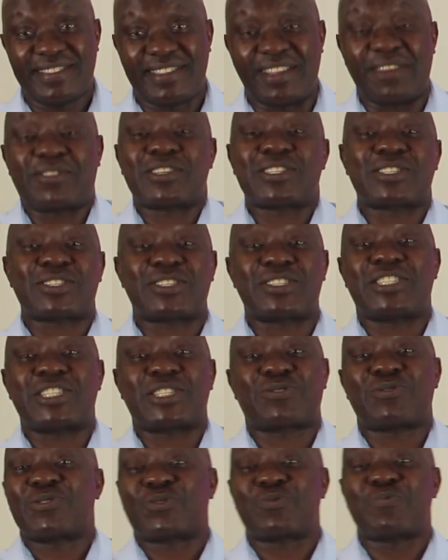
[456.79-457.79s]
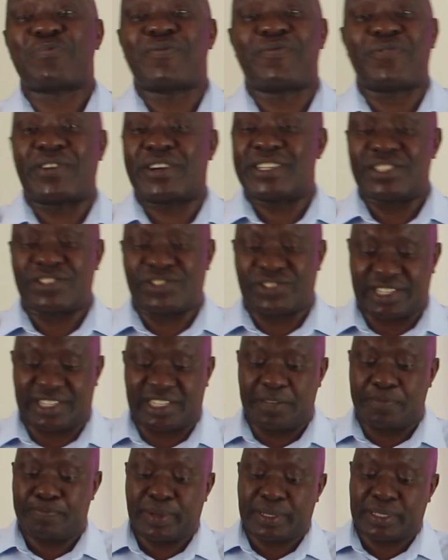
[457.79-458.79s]
Now, this is just going to be very
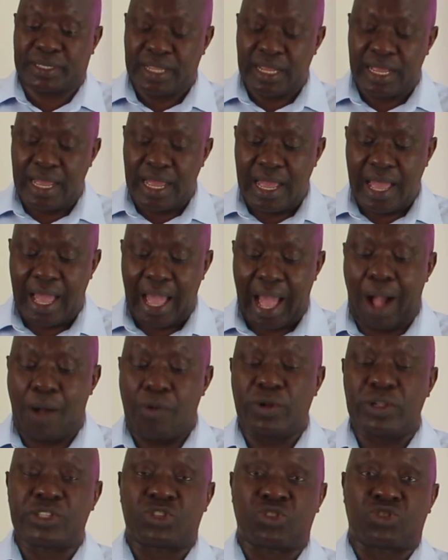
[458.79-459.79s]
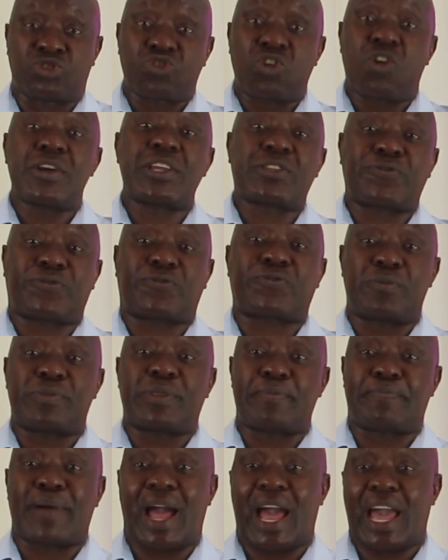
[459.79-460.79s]
interesting, but I will draw it from
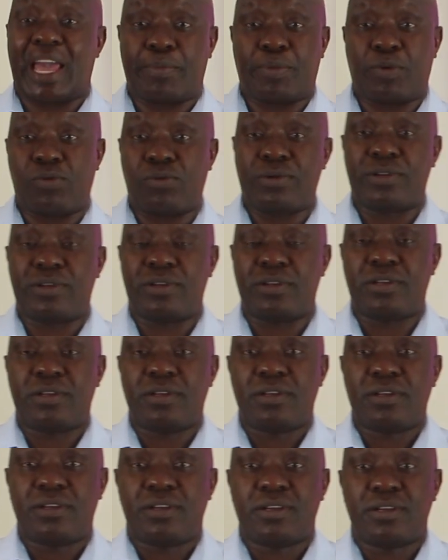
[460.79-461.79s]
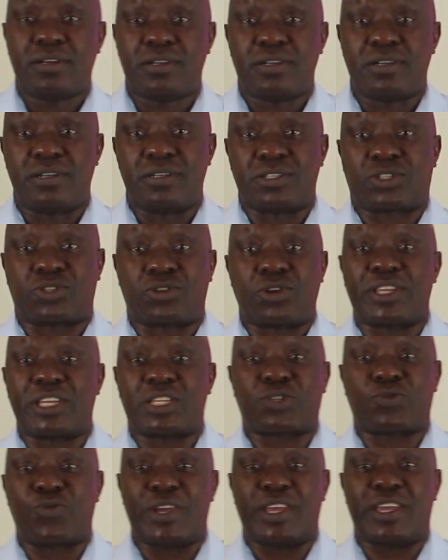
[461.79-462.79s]
the Bible so
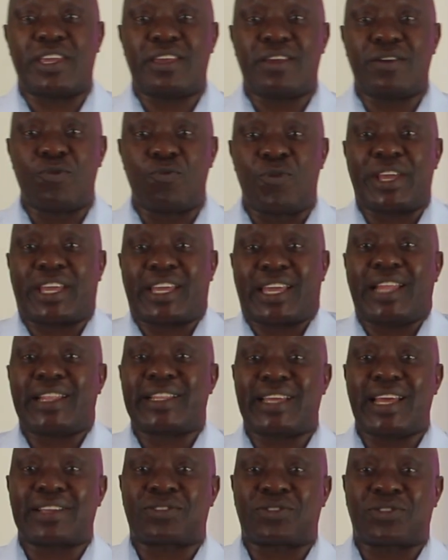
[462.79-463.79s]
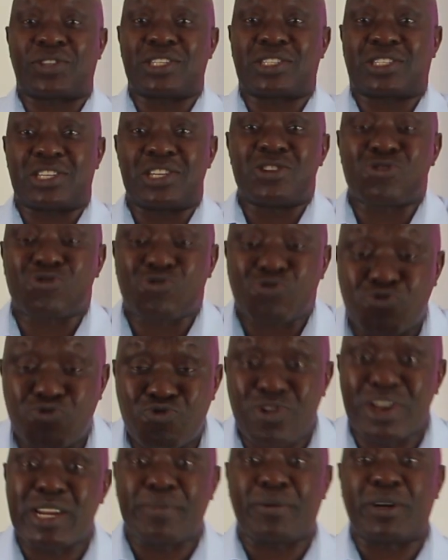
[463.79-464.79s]
that we can get these
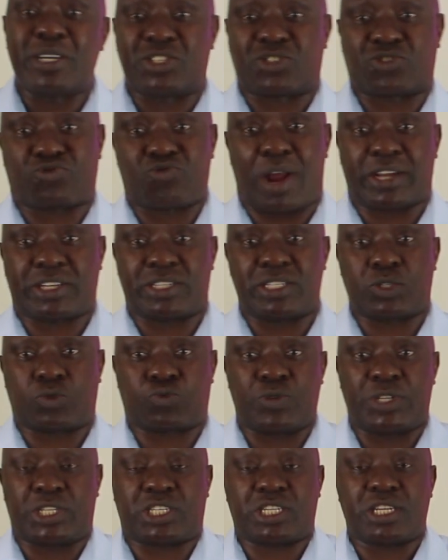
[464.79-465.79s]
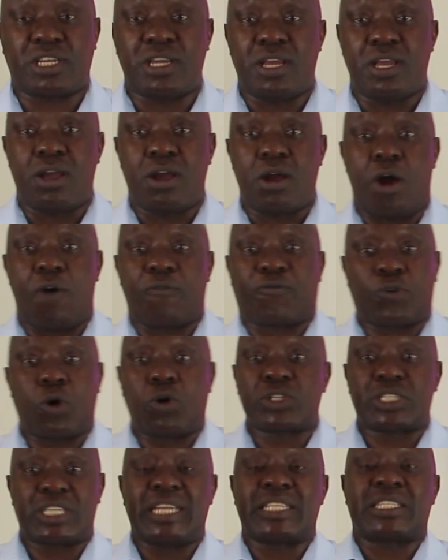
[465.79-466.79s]
incredible instructions, which, of
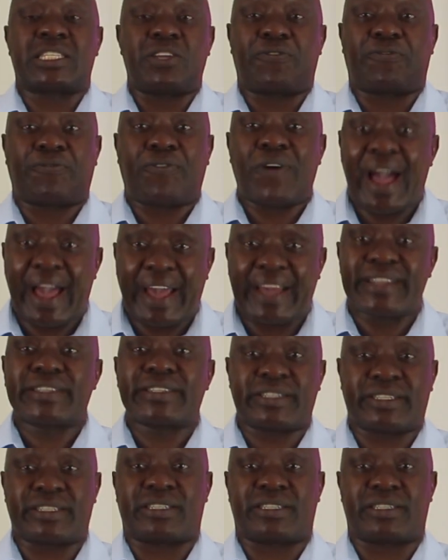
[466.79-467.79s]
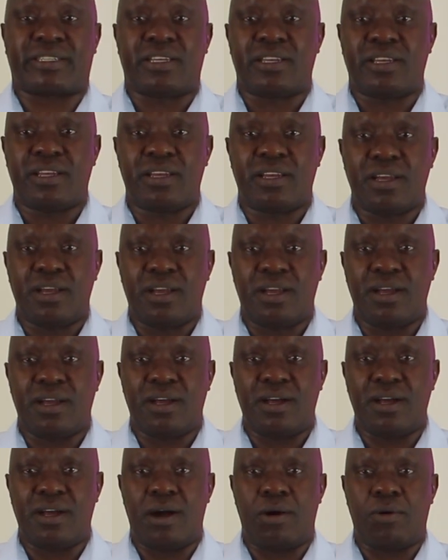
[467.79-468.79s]
course, it defies
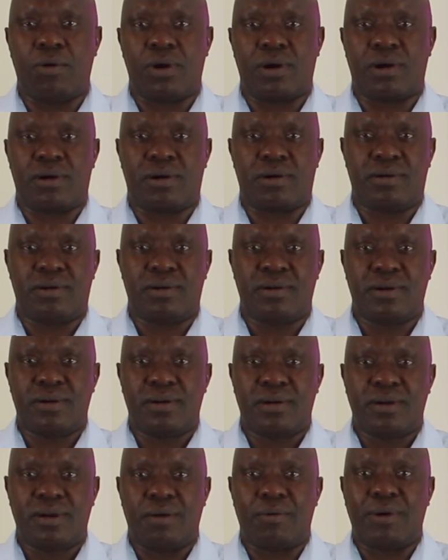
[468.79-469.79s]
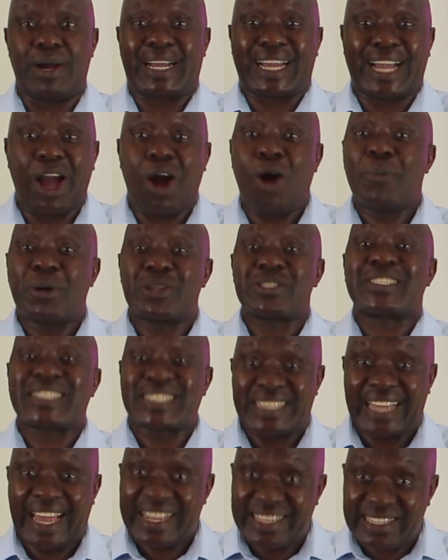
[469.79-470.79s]
our common
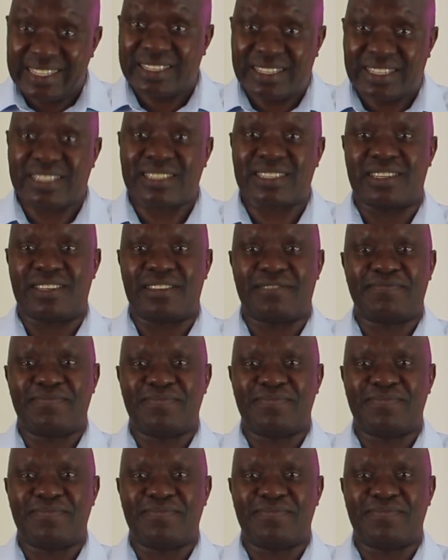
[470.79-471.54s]
sense,